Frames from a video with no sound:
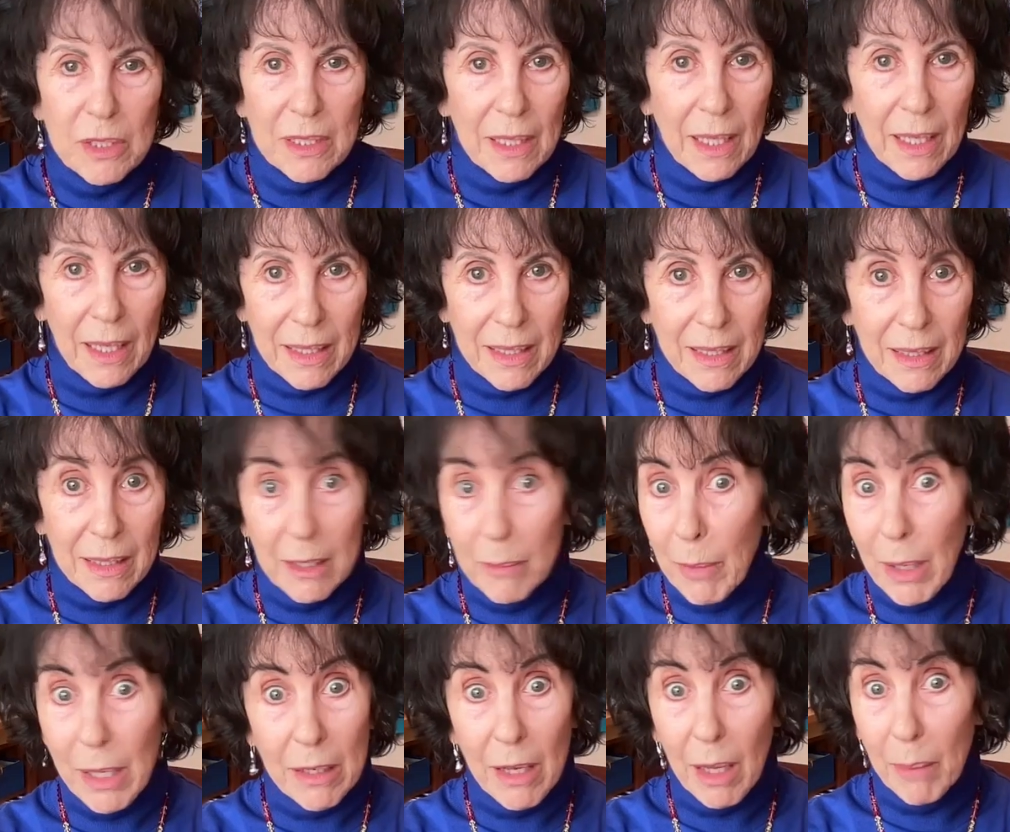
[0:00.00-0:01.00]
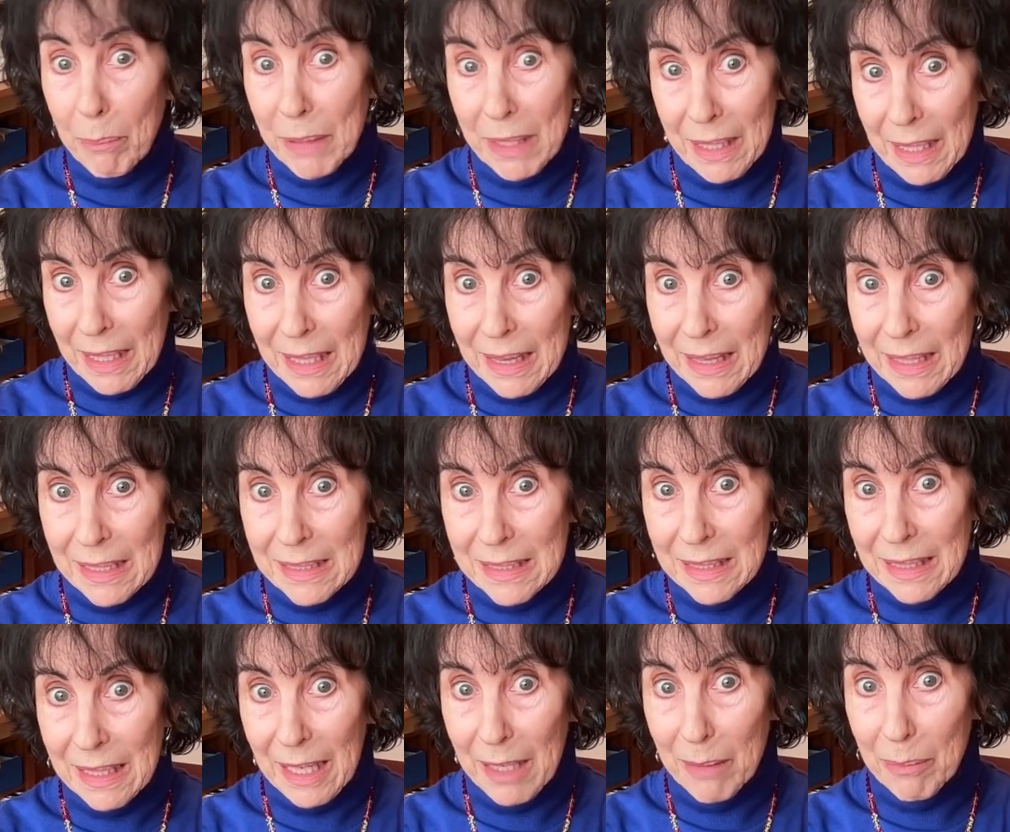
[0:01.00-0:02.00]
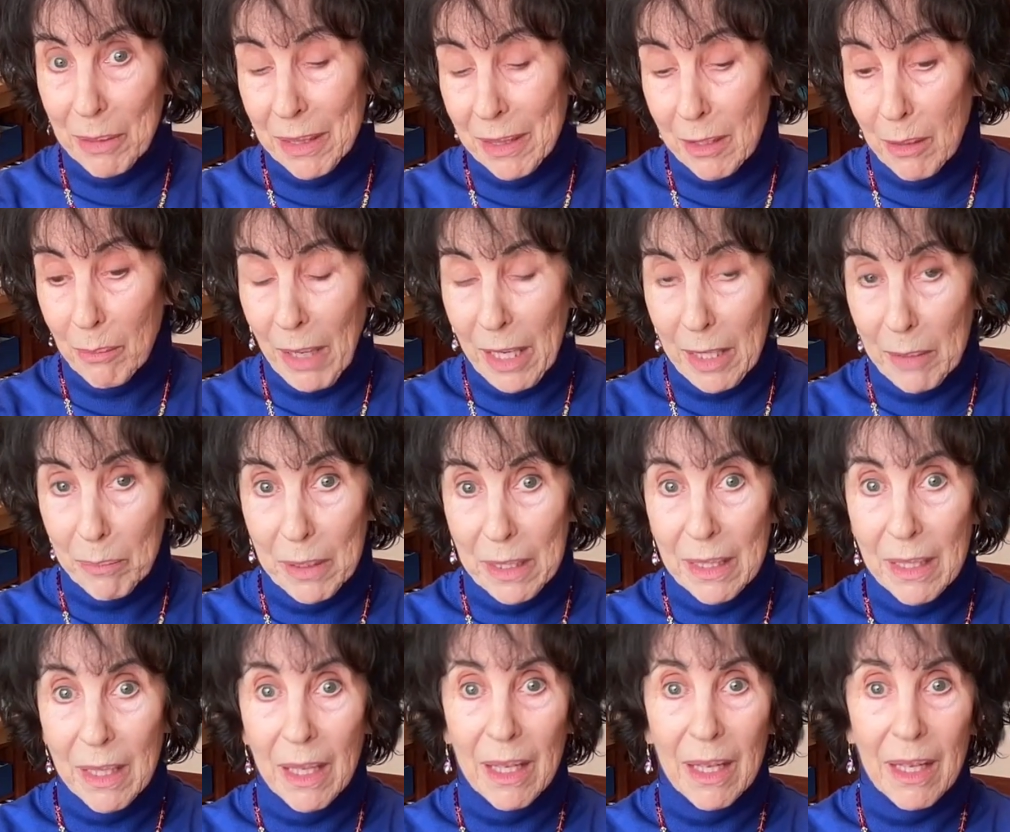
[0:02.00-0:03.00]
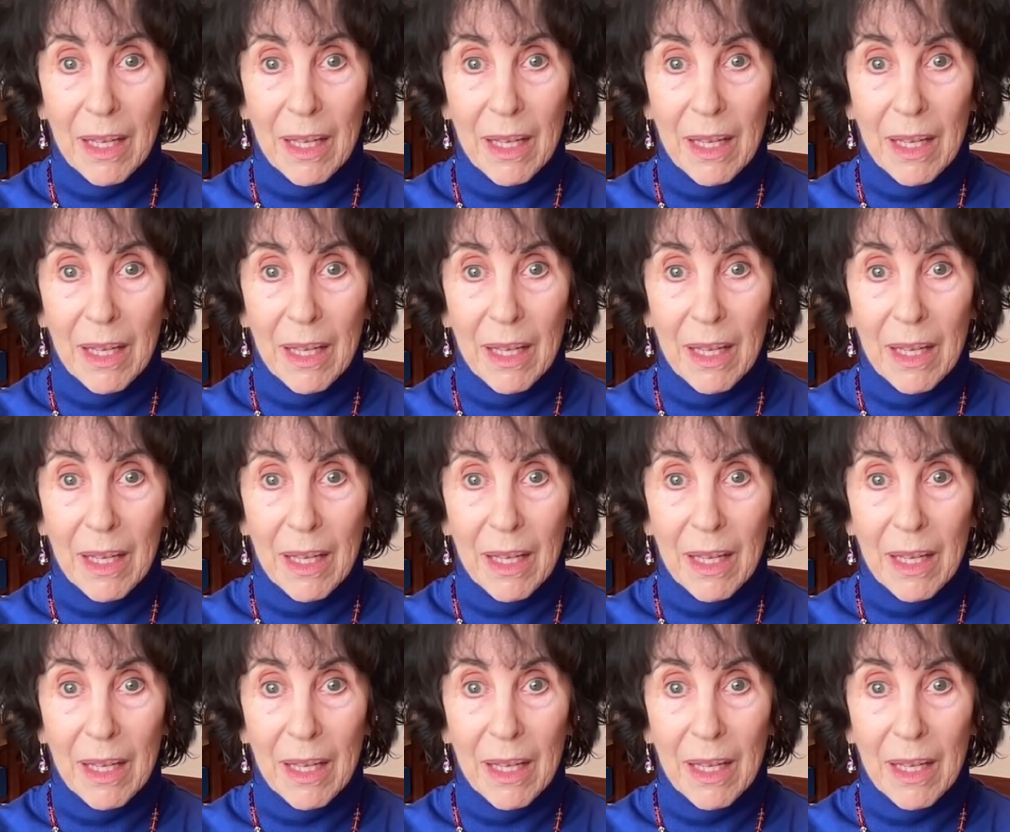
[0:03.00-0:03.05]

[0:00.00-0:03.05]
today. And there might not be anything today, but there might be.